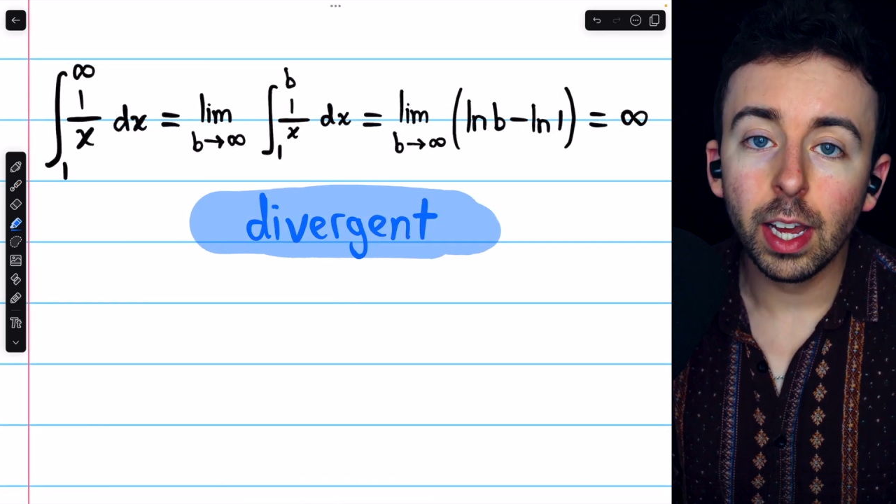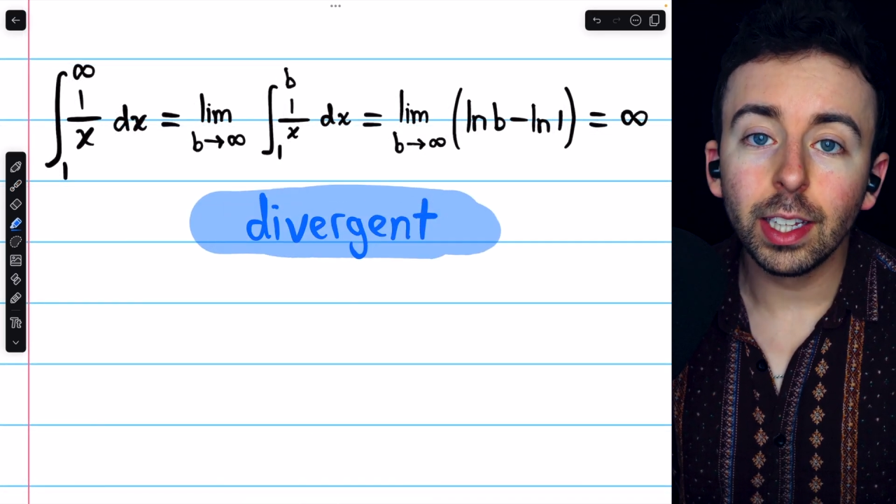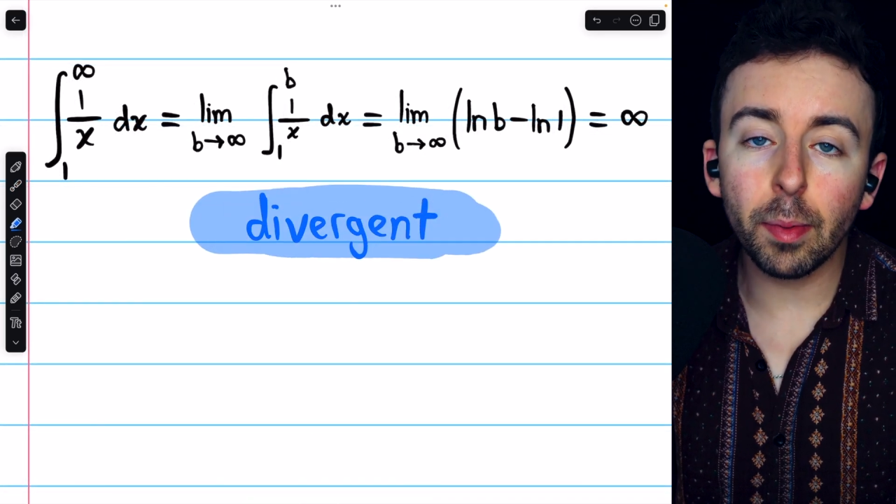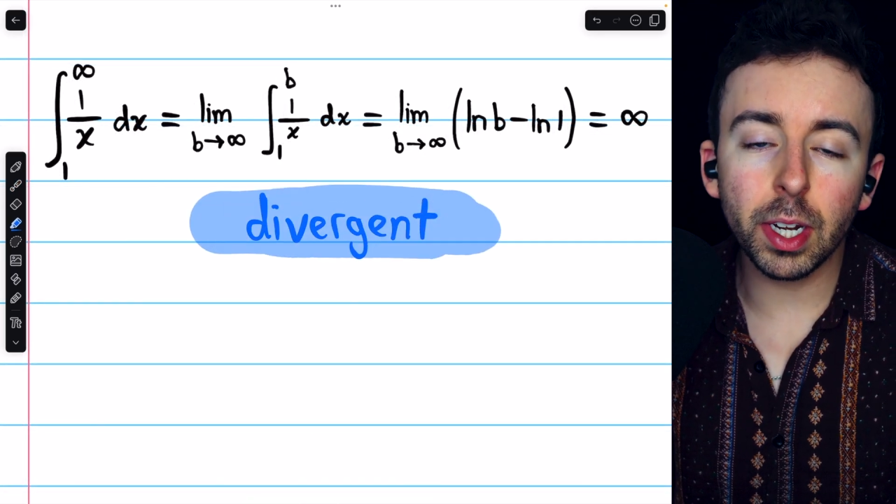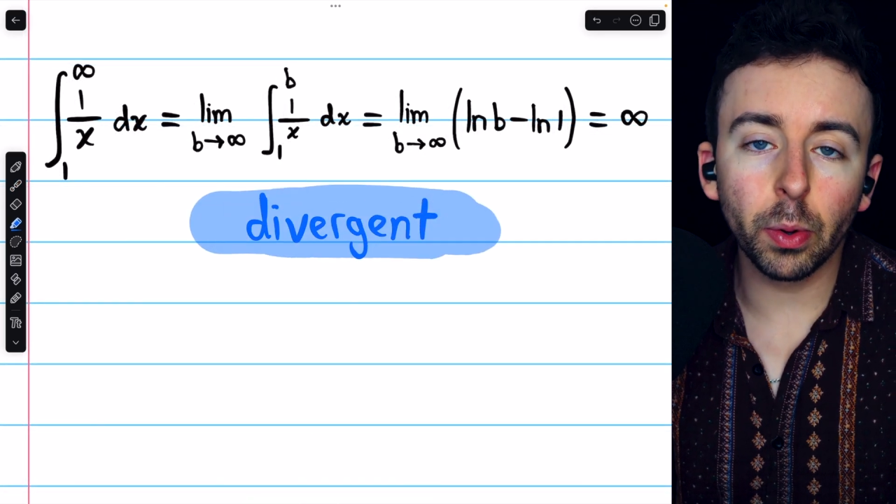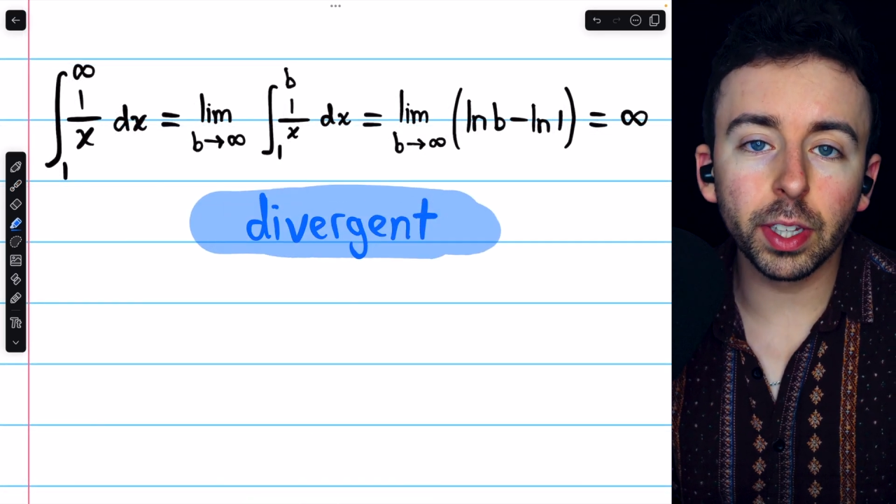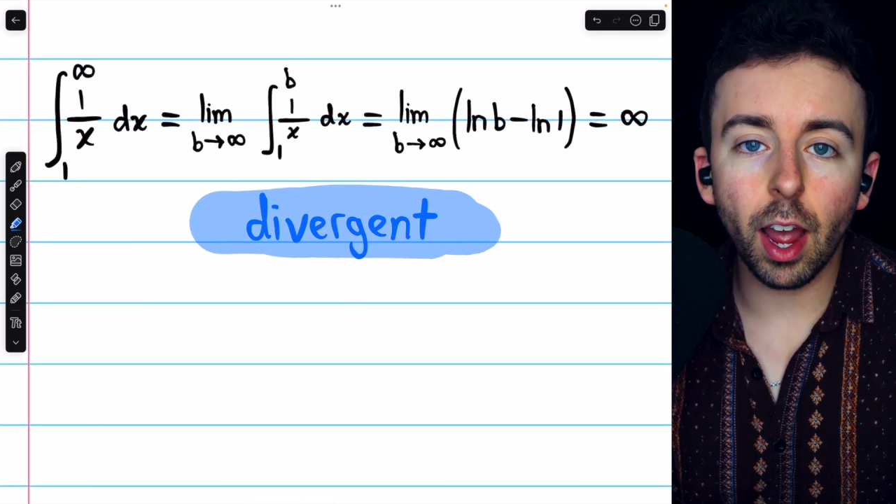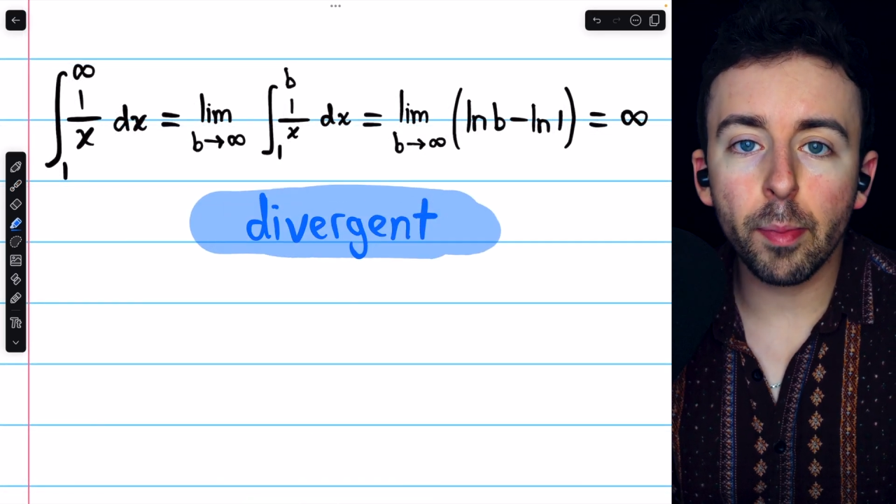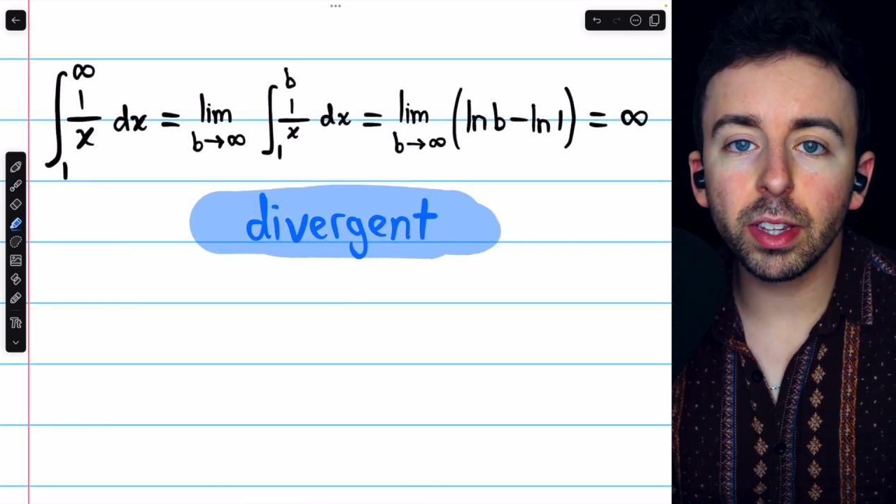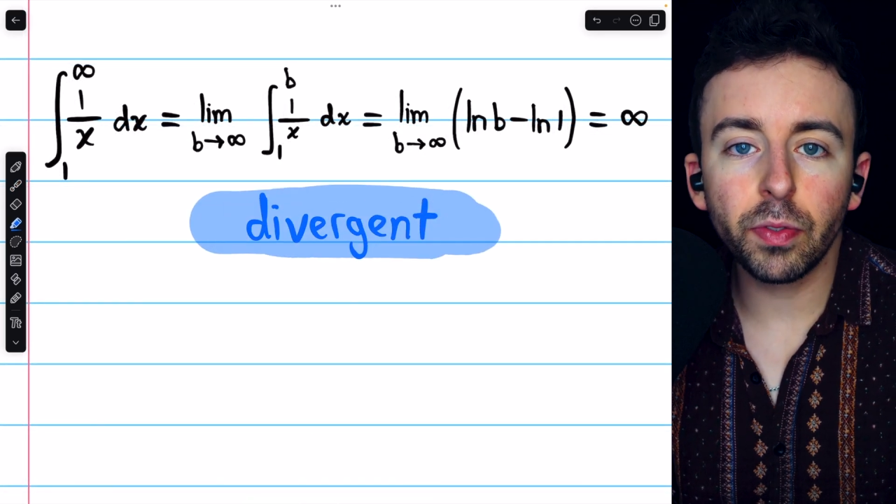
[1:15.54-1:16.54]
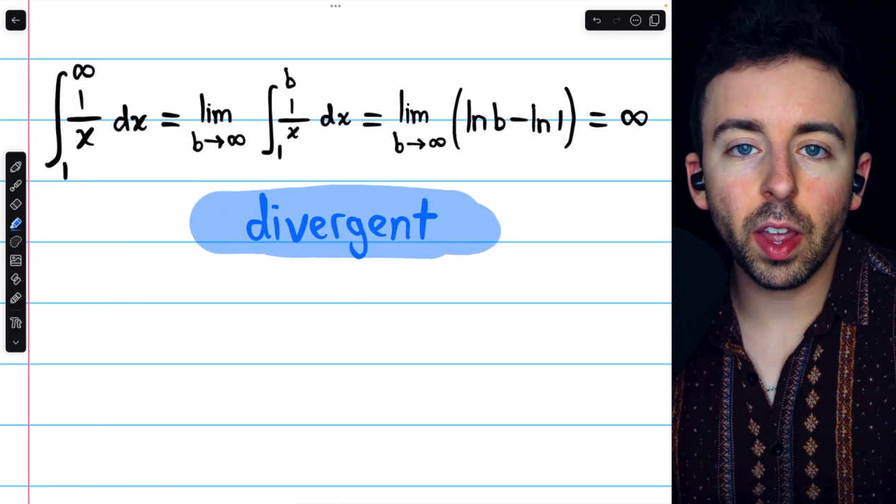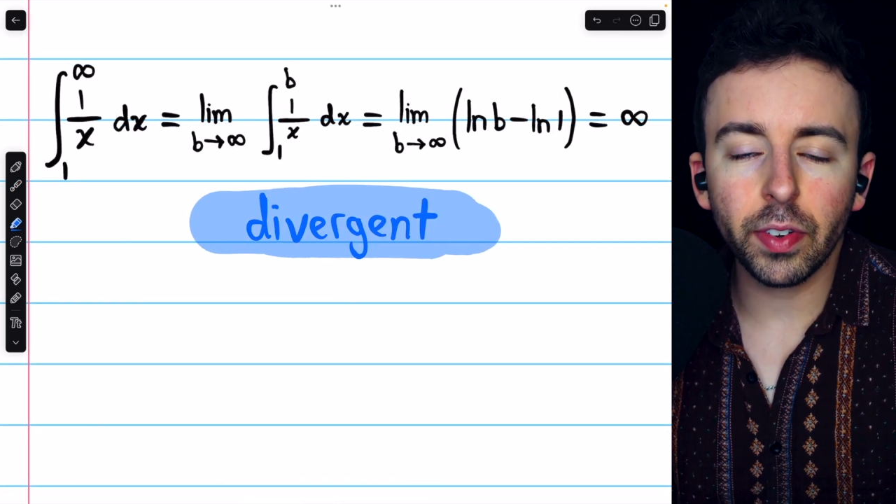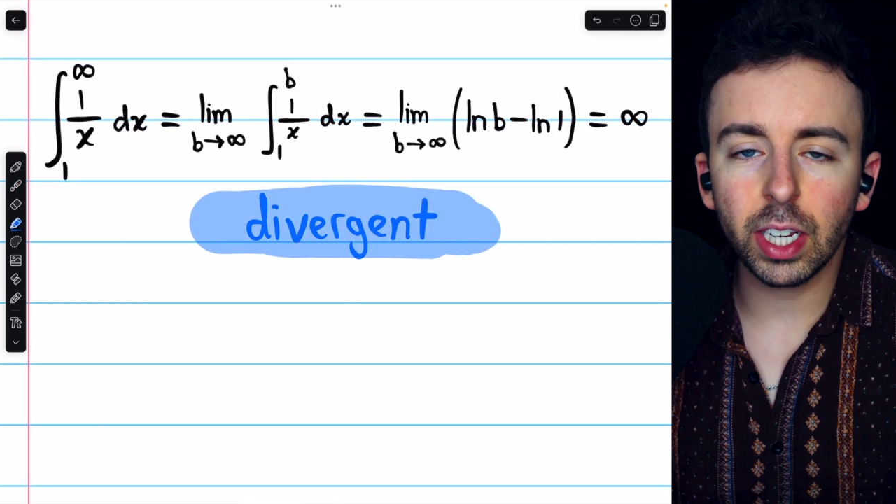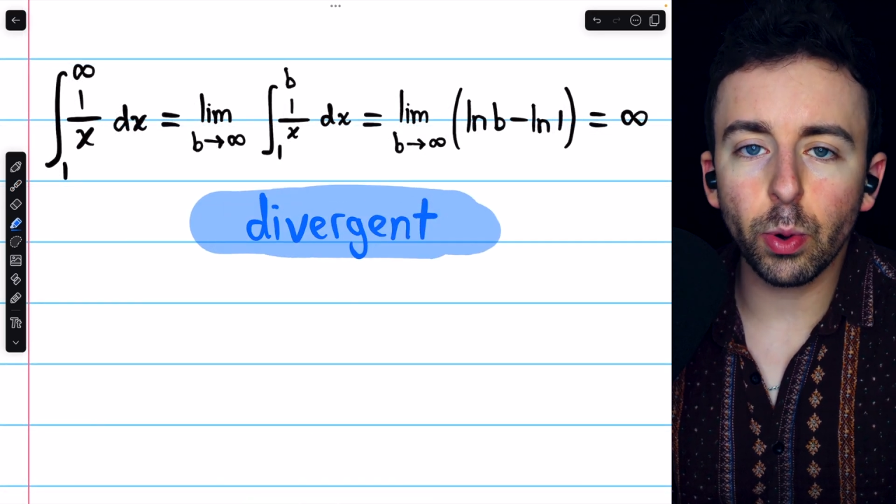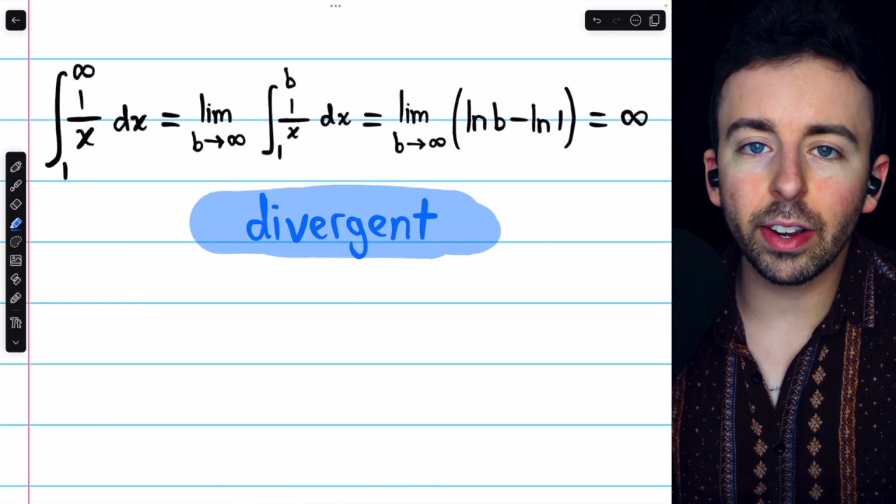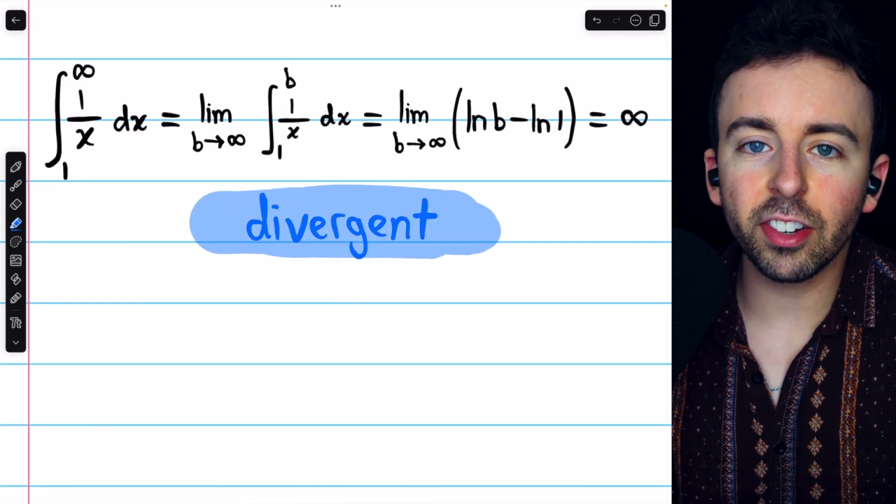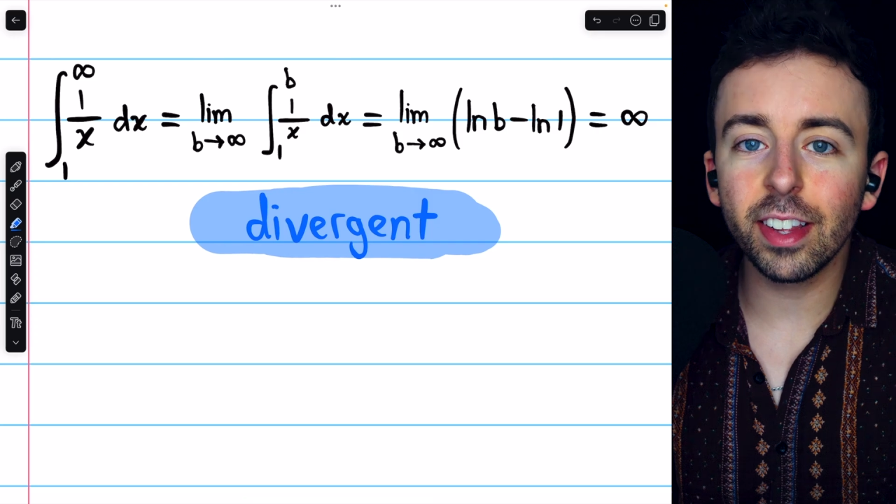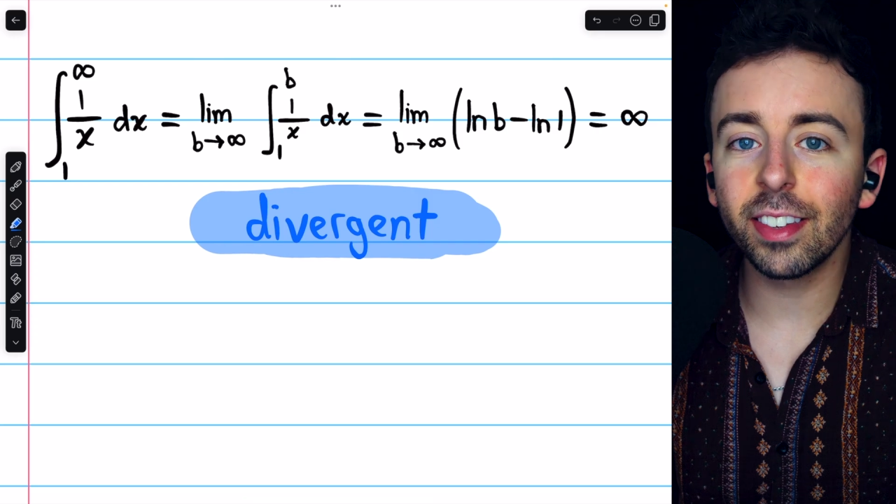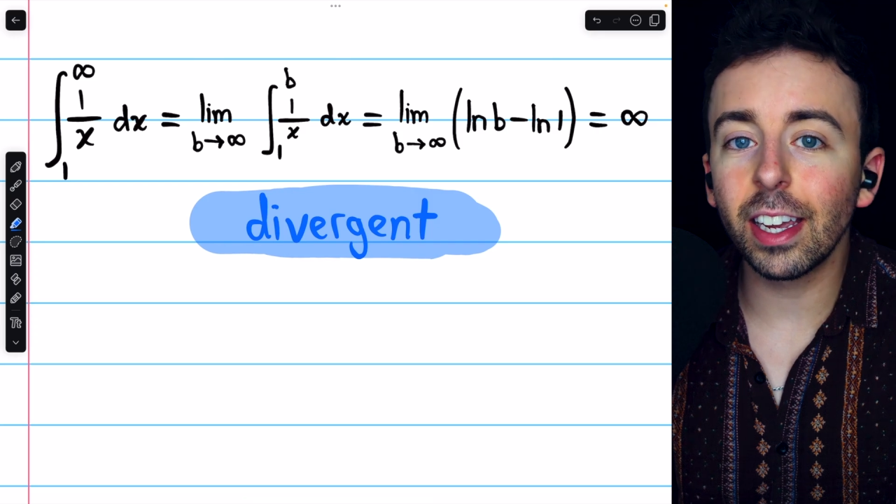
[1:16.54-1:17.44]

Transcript: Let me know in the comments if you have any questions,